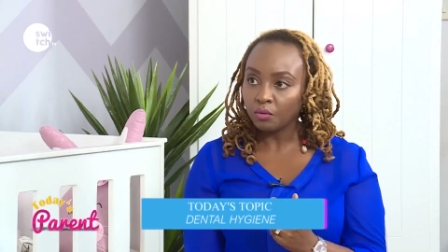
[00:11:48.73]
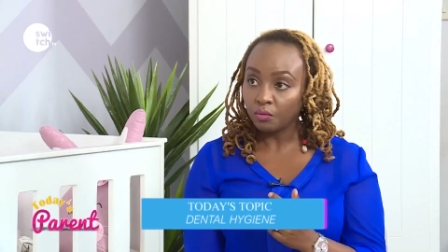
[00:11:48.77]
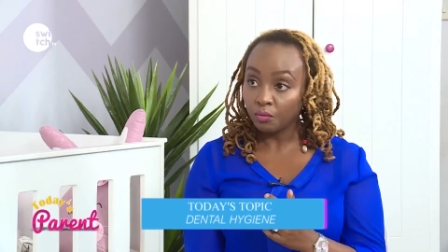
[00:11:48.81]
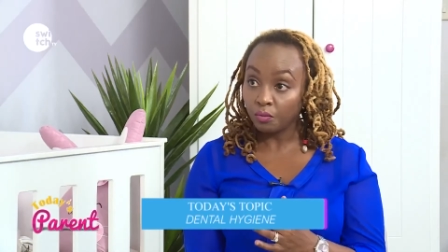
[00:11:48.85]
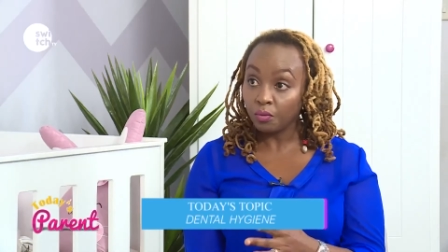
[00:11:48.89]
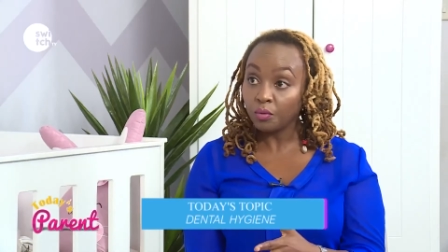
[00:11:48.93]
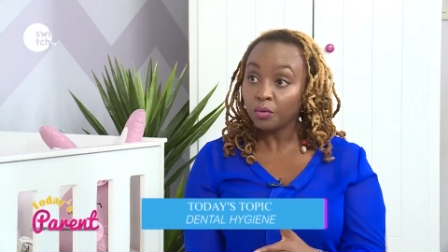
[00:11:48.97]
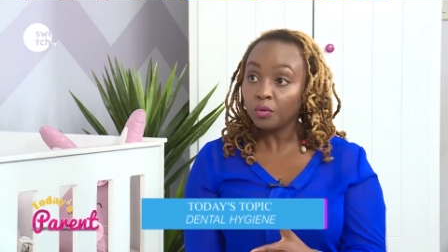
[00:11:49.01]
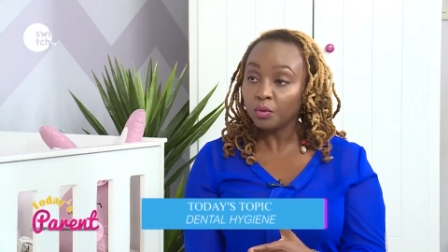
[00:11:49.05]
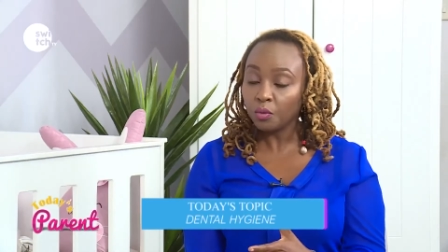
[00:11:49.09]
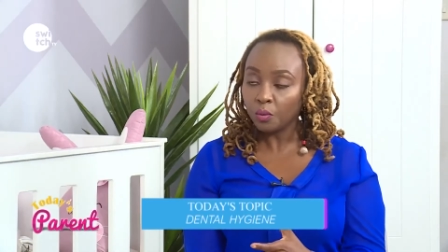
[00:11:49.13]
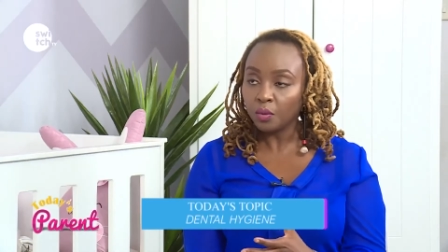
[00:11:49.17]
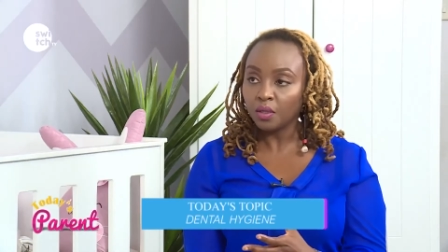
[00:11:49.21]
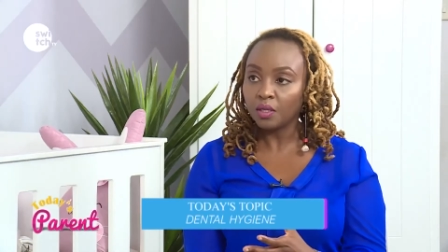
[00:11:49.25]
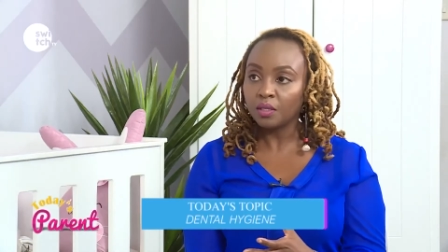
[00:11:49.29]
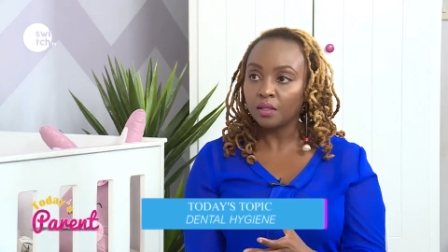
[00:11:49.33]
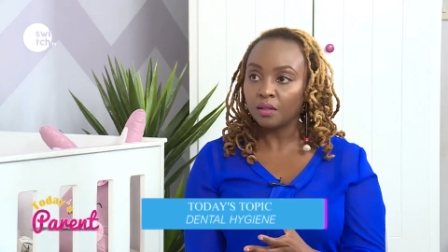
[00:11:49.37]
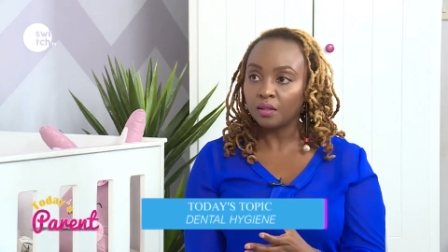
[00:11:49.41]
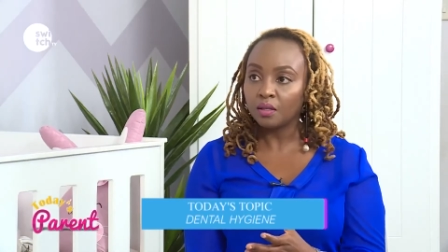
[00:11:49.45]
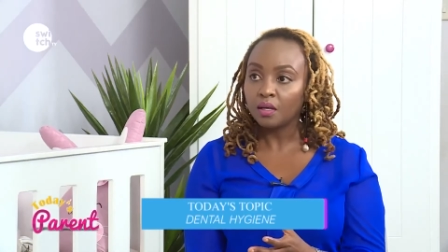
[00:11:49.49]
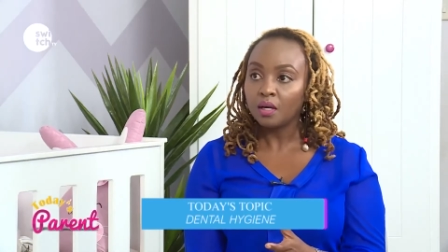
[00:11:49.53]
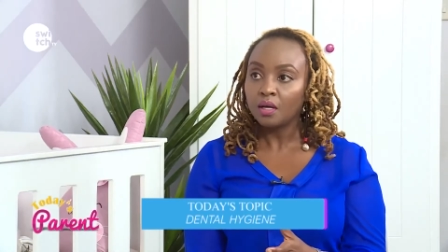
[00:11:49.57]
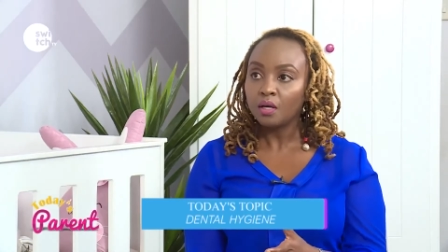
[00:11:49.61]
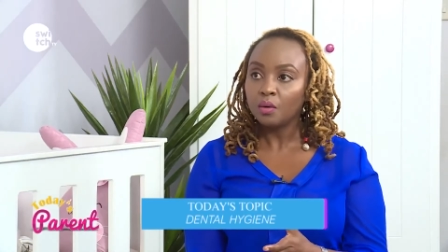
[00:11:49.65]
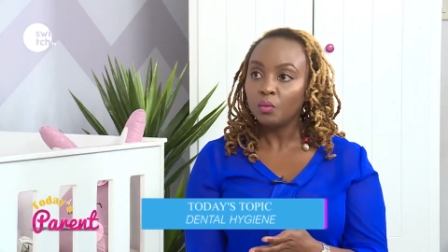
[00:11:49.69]
food
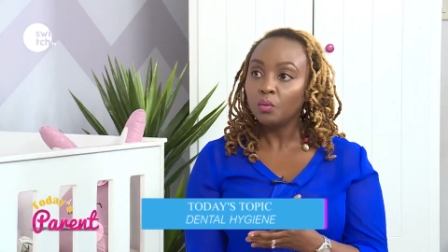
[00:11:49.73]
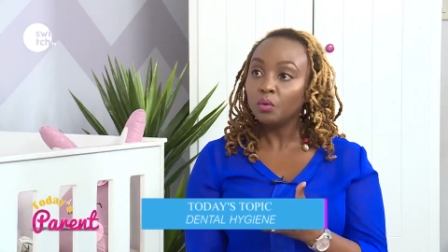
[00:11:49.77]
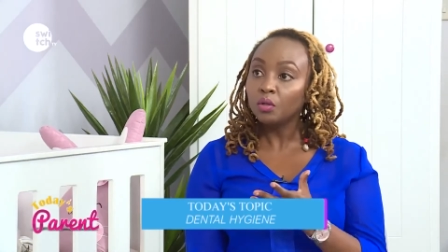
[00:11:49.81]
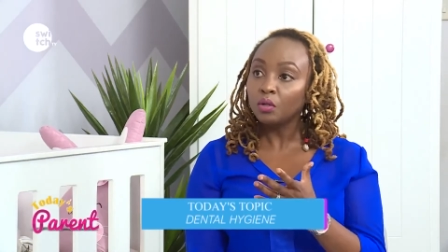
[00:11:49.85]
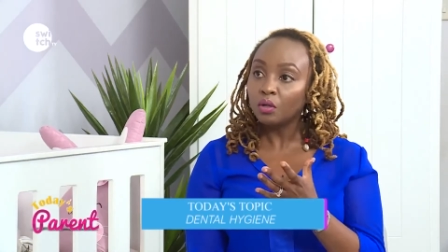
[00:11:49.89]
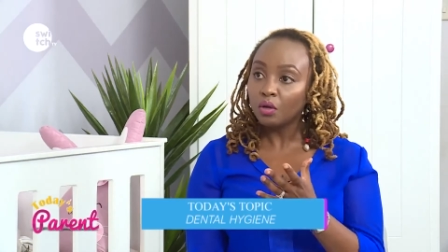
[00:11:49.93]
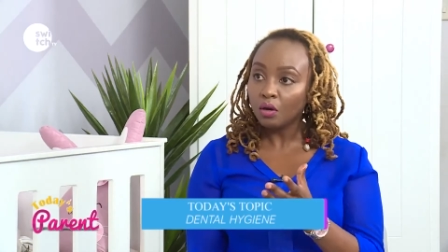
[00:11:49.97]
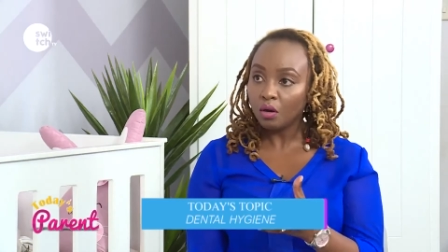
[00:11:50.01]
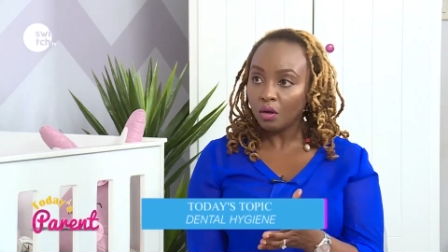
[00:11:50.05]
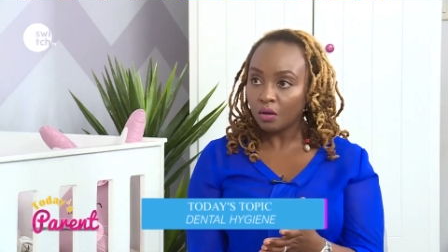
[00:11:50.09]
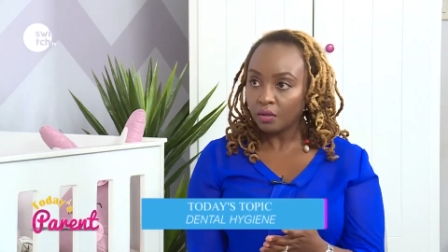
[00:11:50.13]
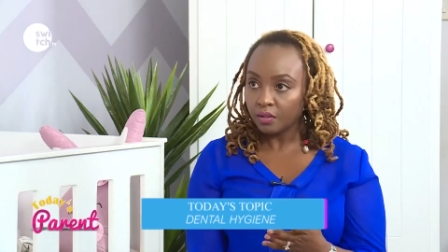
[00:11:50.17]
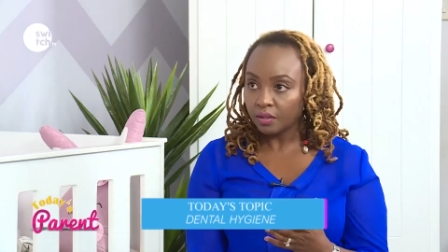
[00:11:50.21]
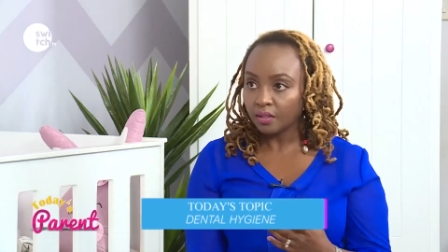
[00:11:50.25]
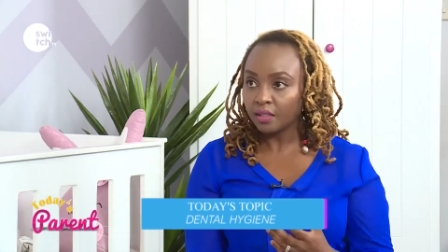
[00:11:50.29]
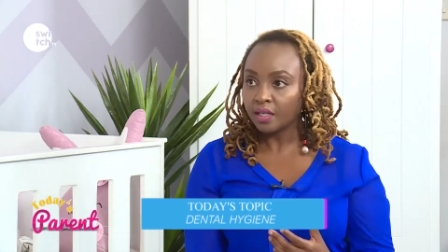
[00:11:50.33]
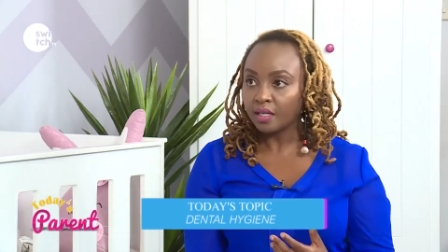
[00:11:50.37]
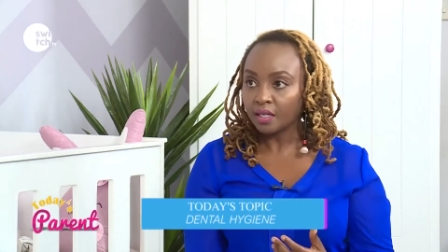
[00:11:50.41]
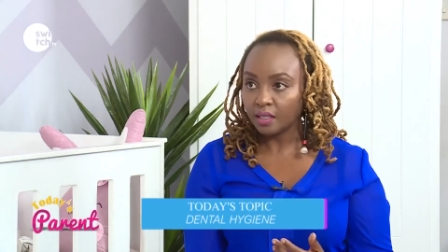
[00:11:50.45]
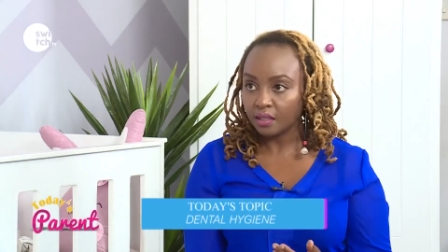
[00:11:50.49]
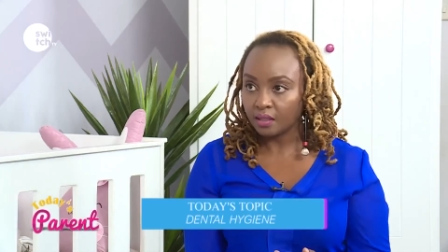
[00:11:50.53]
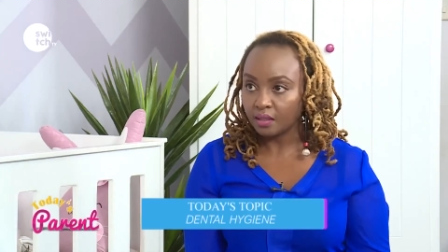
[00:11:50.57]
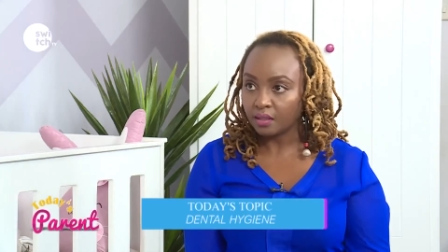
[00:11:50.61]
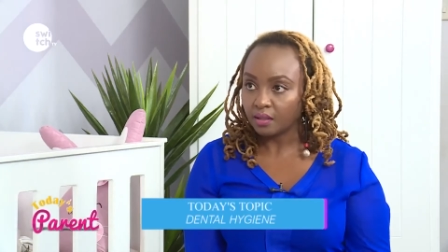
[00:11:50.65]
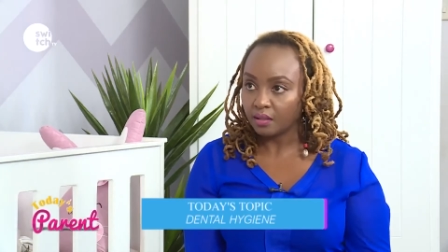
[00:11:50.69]
with will cause
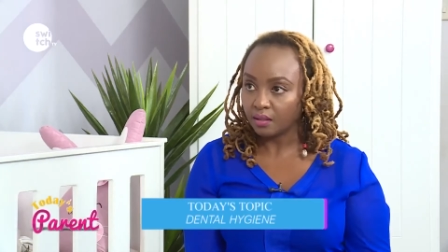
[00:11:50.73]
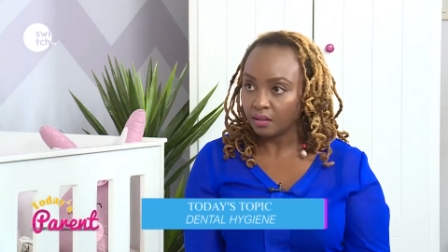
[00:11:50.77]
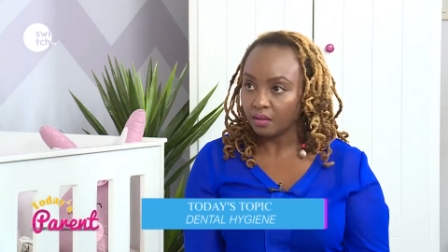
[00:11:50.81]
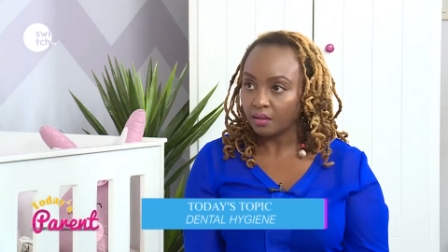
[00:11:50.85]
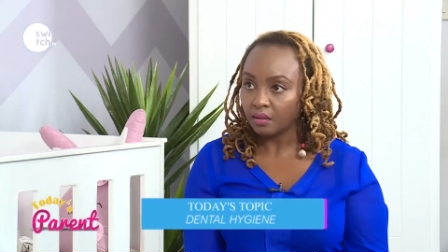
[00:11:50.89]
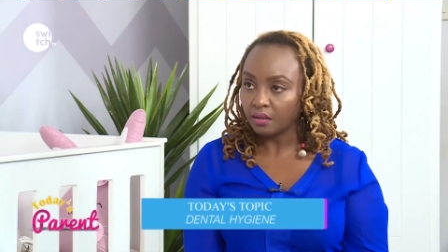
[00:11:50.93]
that